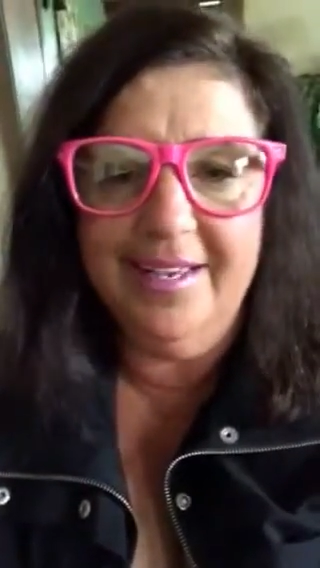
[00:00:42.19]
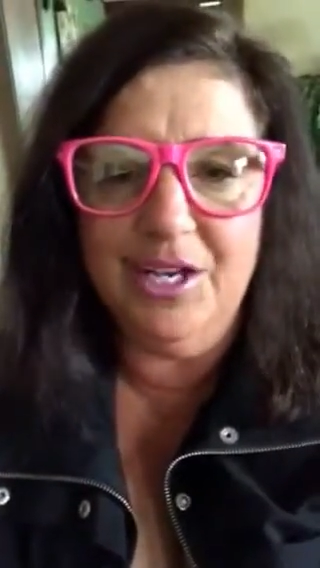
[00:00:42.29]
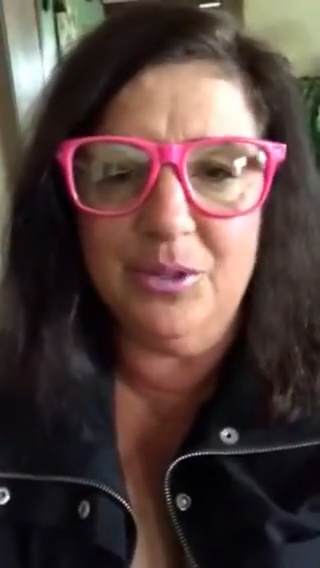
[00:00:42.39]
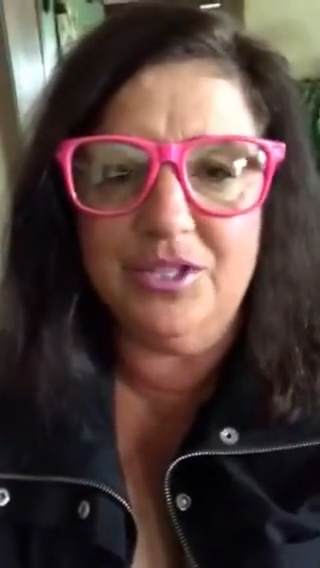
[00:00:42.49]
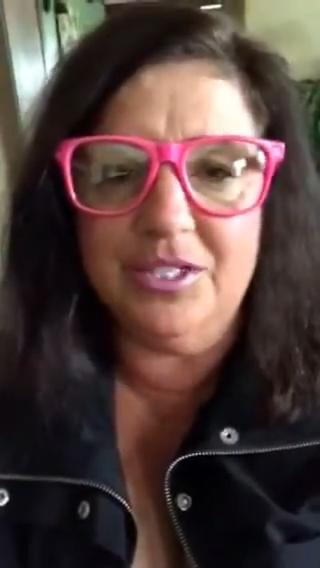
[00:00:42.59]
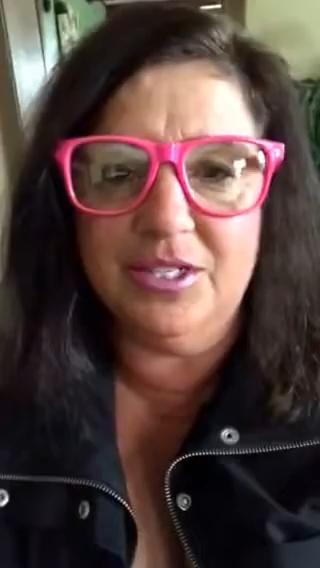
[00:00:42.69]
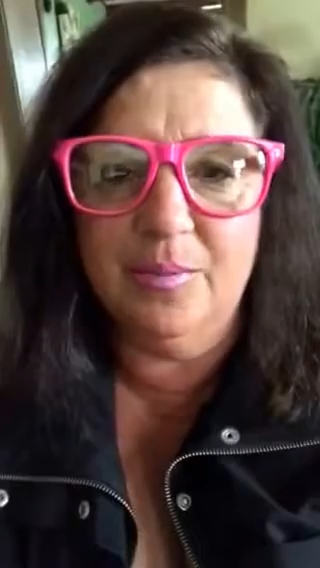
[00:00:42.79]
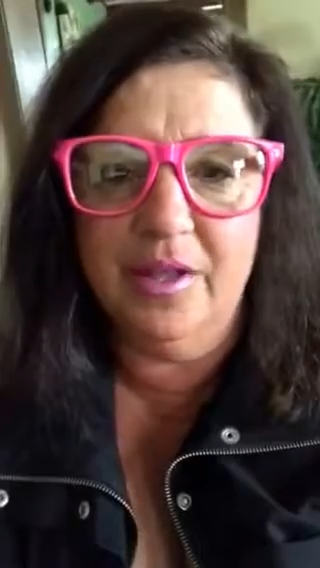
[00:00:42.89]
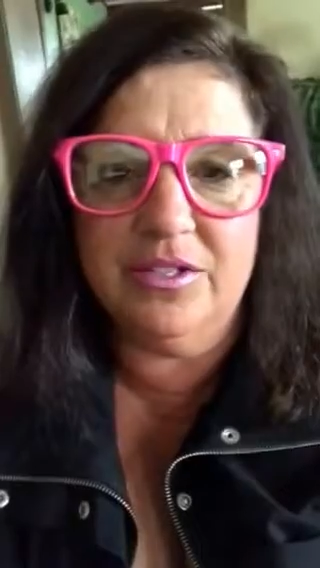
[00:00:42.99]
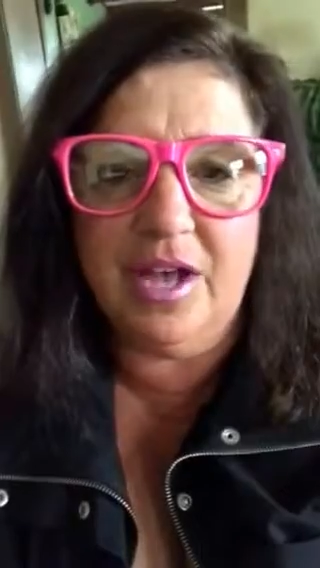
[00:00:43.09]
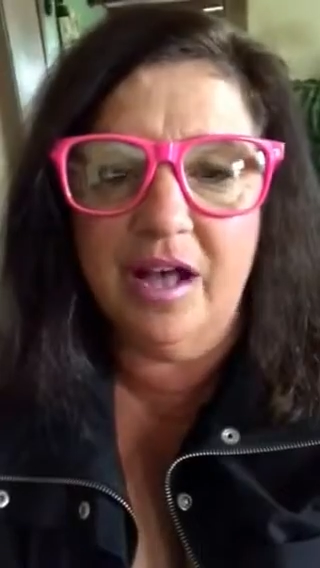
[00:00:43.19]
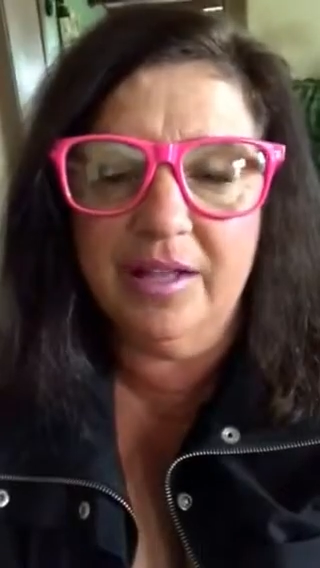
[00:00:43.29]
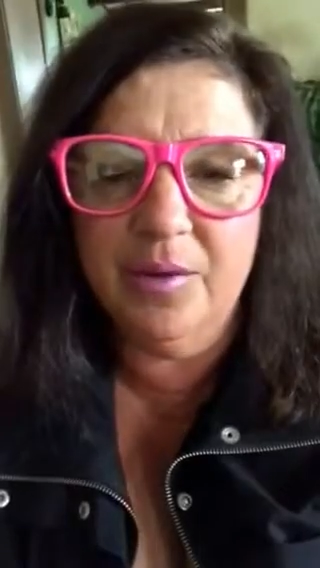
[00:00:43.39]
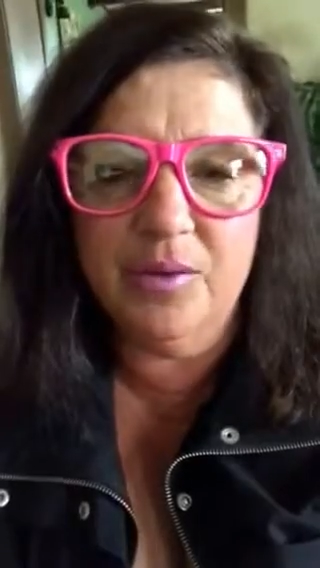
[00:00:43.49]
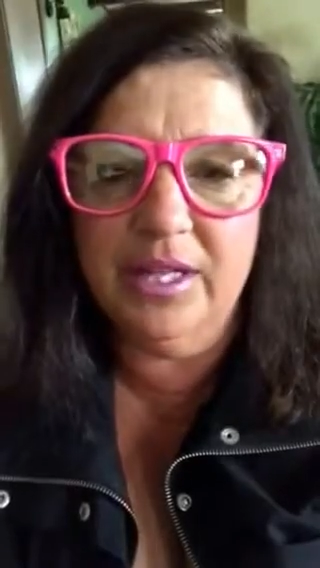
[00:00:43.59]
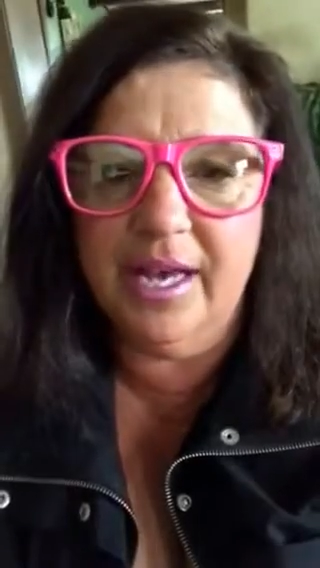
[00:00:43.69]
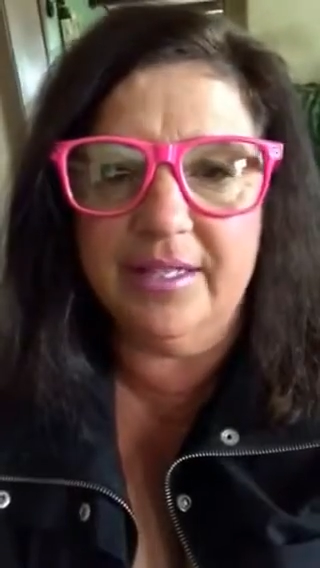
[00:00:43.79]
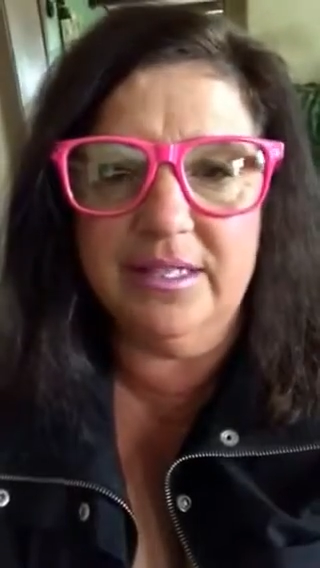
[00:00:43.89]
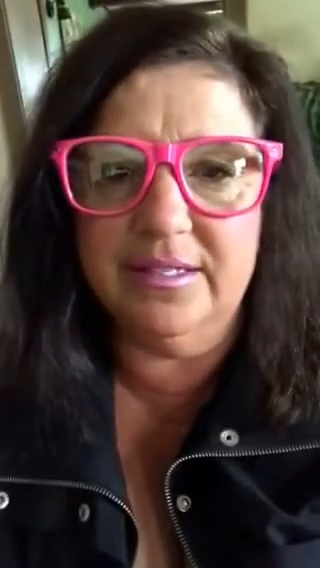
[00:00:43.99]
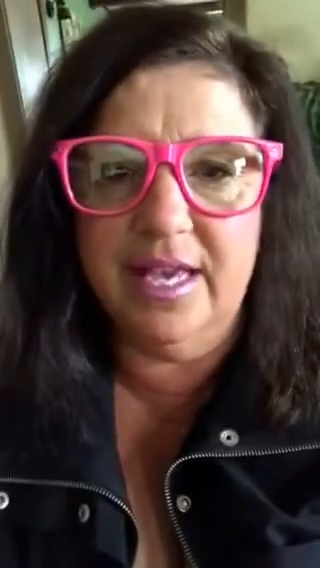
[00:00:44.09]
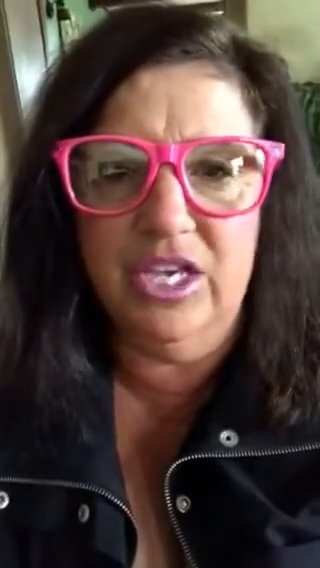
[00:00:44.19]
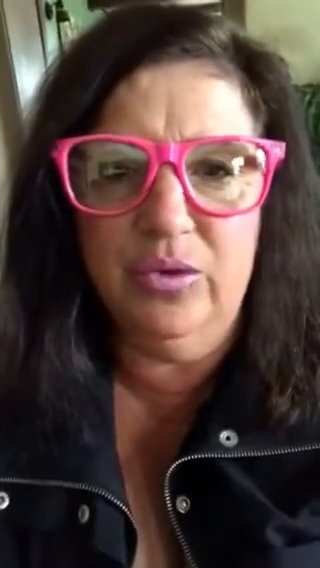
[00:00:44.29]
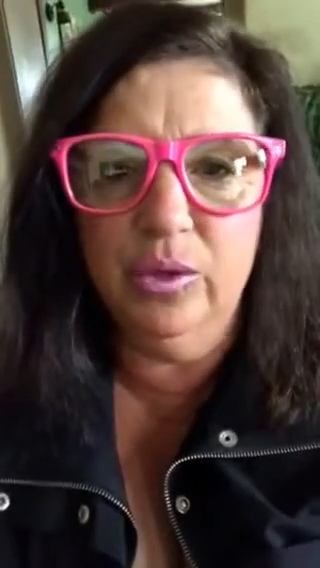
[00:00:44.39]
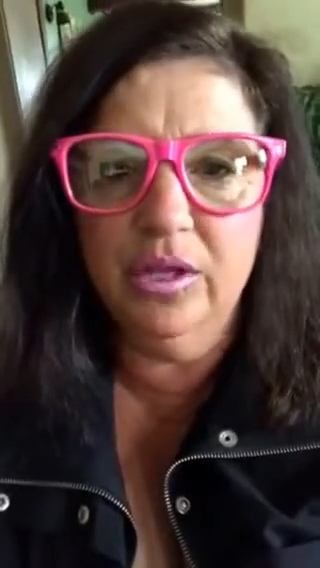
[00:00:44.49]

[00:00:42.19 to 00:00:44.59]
6 months, all I realize is that you